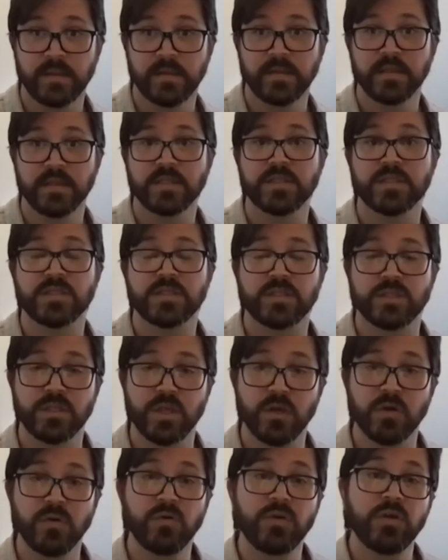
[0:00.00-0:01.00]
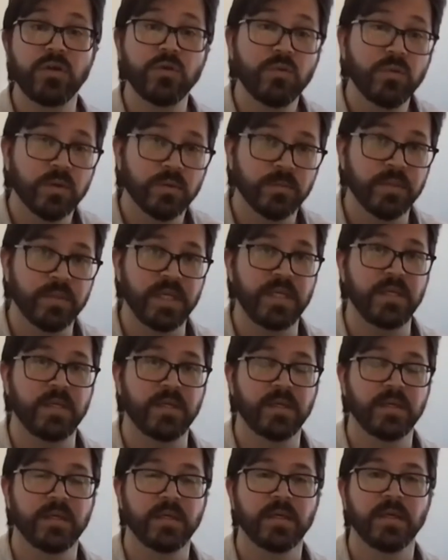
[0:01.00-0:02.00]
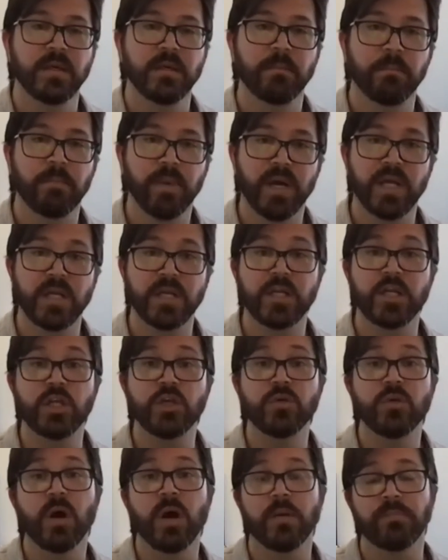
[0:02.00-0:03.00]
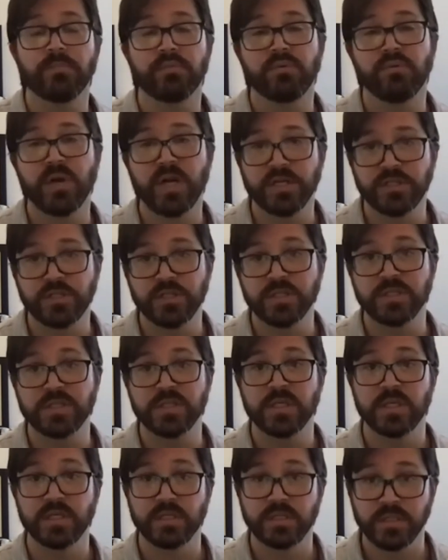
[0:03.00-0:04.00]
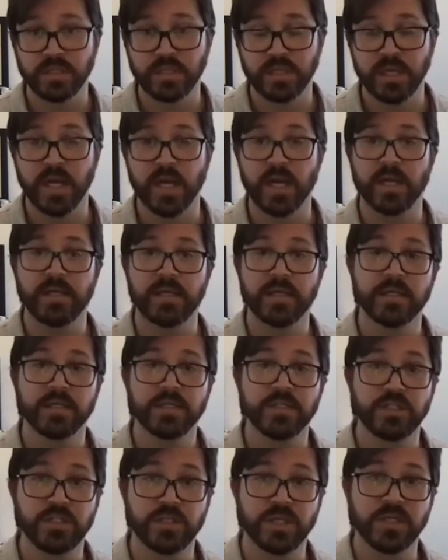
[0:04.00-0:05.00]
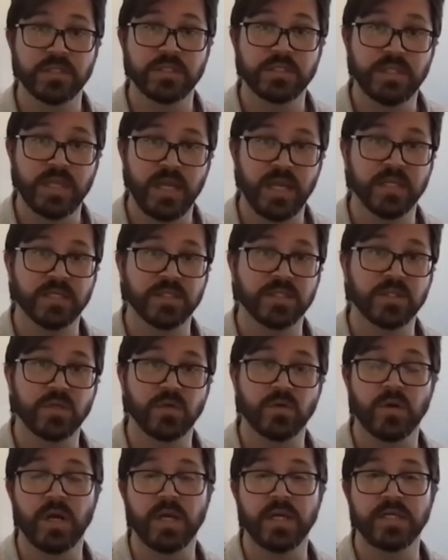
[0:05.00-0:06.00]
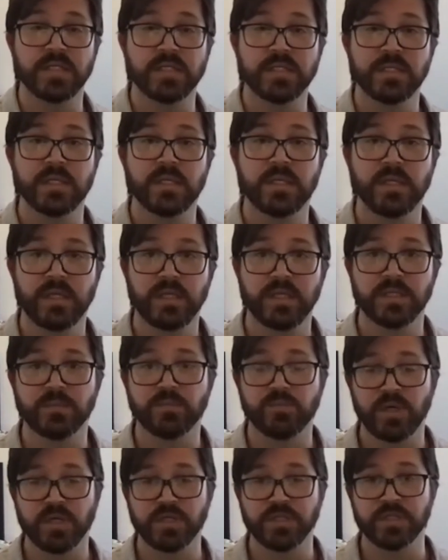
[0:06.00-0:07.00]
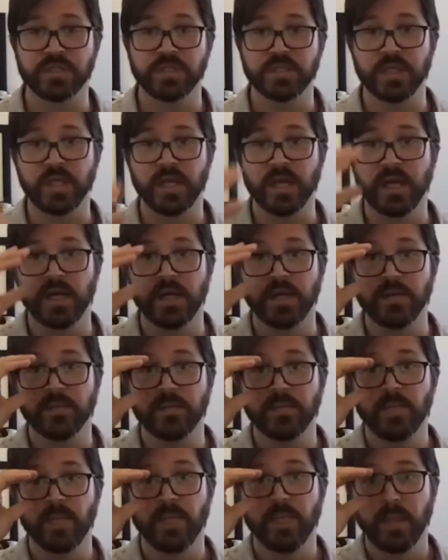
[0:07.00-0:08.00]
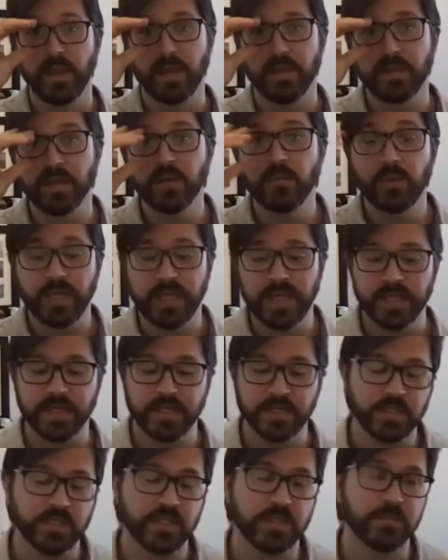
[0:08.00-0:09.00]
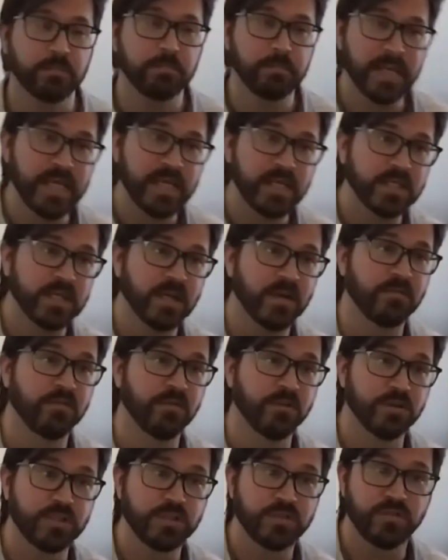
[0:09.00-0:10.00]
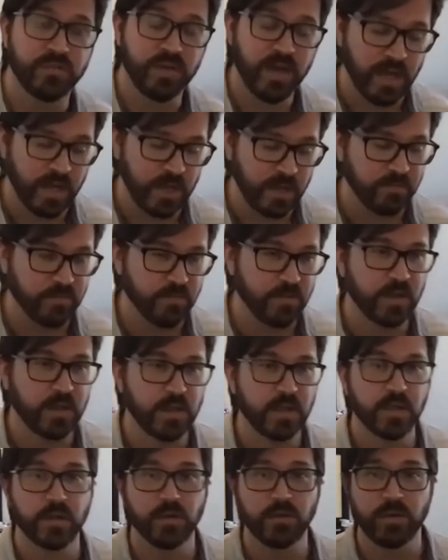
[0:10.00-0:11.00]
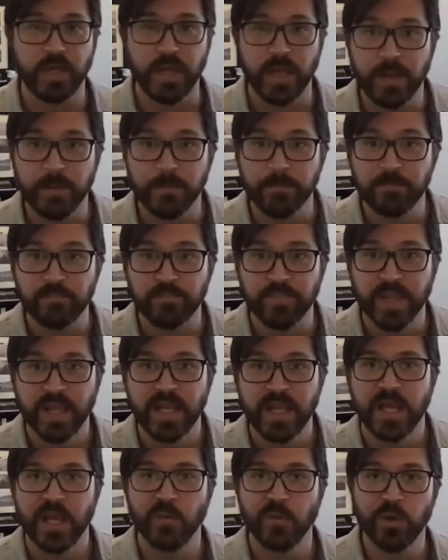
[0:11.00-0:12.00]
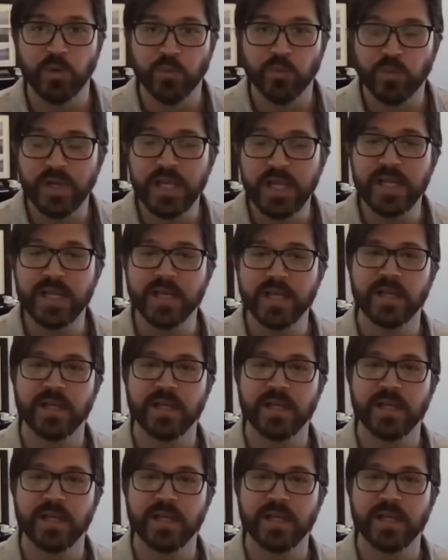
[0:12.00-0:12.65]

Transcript: so you will be, but you are precious to God just as Christ is precious to God. And then we get into the meat of verse 5, okay? And we read